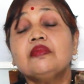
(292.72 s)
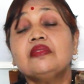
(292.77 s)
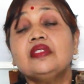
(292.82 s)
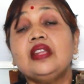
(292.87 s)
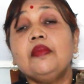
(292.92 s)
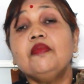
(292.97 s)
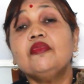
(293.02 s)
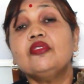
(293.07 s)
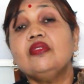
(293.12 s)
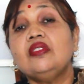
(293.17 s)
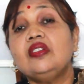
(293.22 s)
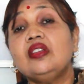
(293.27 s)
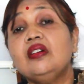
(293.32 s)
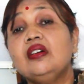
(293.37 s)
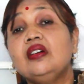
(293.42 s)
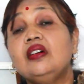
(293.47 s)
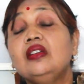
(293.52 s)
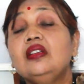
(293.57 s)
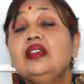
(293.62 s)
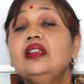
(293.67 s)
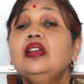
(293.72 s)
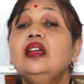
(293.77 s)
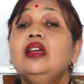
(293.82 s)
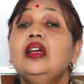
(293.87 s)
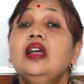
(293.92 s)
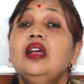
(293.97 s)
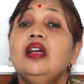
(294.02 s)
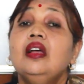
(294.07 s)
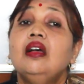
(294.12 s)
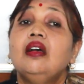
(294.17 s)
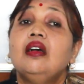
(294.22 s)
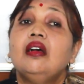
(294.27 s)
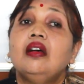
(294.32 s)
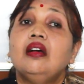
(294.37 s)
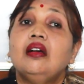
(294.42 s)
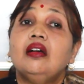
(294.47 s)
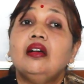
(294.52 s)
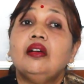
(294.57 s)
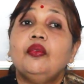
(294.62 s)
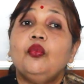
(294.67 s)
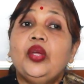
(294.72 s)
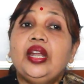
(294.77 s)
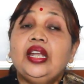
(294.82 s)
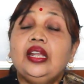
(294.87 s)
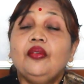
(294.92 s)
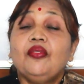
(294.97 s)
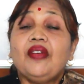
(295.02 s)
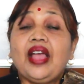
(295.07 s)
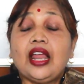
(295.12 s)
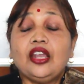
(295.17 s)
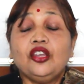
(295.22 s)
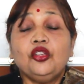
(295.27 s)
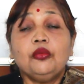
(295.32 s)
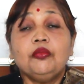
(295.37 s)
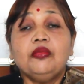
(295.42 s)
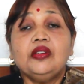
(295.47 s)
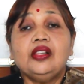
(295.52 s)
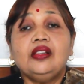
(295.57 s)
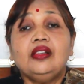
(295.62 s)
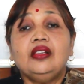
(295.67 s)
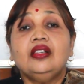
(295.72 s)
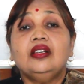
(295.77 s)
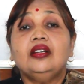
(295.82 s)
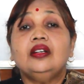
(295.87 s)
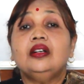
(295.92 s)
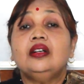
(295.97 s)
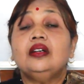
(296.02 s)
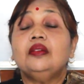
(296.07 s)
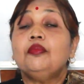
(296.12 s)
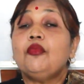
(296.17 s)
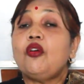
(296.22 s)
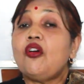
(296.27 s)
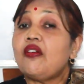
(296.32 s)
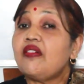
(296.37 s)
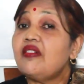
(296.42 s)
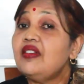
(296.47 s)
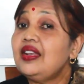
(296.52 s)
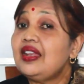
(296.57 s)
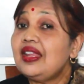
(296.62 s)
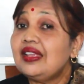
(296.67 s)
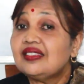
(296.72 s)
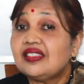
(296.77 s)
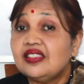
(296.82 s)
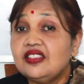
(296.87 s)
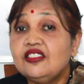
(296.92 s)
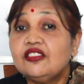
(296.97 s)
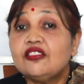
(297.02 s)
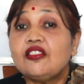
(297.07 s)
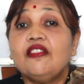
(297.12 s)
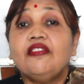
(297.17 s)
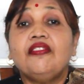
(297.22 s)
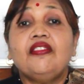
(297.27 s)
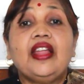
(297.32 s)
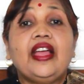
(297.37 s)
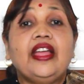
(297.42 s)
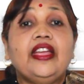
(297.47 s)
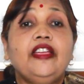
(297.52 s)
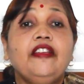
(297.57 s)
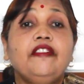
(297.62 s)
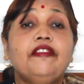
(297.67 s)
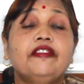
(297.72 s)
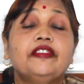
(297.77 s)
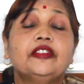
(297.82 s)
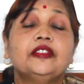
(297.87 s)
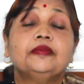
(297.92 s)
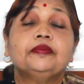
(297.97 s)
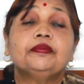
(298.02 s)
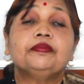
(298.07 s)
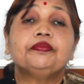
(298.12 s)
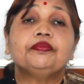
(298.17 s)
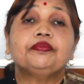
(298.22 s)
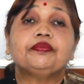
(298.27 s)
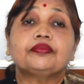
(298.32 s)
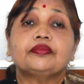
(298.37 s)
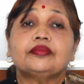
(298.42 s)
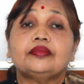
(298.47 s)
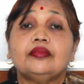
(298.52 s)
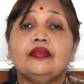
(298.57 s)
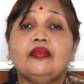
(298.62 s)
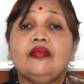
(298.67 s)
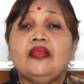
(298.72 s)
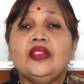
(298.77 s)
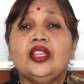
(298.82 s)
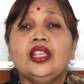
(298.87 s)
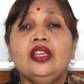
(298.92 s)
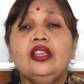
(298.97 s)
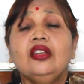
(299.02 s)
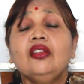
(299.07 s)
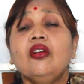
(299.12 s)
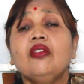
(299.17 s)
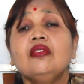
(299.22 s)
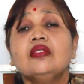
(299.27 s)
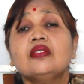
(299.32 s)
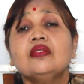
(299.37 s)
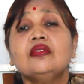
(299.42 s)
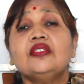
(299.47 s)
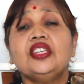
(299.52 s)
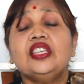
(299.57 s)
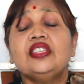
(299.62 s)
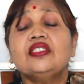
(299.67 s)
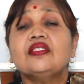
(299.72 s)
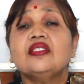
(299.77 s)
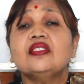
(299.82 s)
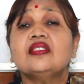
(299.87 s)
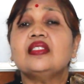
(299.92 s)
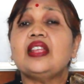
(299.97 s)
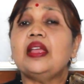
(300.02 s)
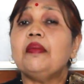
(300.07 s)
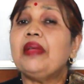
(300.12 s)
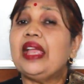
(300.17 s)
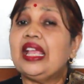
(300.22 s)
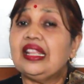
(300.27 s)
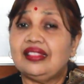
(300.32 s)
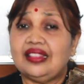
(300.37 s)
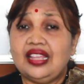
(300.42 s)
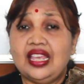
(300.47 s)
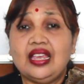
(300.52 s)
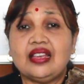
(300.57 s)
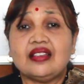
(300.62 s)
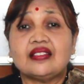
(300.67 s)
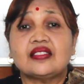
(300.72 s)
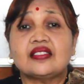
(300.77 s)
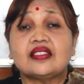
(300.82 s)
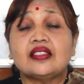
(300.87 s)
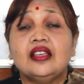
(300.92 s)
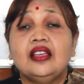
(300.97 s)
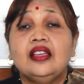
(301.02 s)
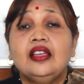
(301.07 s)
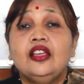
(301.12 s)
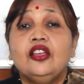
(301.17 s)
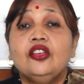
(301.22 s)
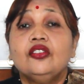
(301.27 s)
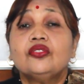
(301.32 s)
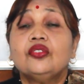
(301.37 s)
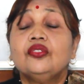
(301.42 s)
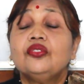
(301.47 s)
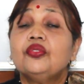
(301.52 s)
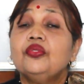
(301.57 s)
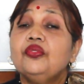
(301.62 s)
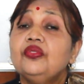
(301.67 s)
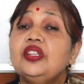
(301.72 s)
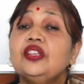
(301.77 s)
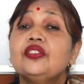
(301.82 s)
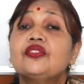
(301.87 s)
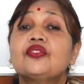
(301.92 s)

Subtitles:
them to learn very valuable moral lessons of life, It also teaches them ethics. So through the